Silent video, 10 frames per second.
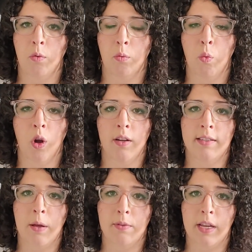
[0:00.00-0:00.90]
work
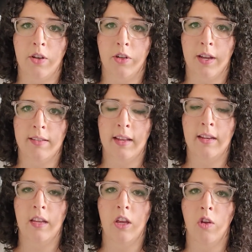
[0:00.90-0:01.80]
sounds interesting
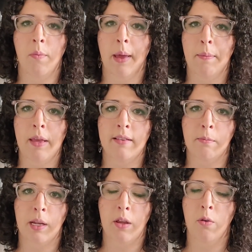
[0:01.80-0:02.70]
to you, maybe
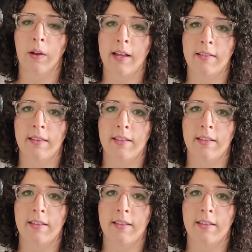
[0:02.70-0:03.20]
somebody who writes in the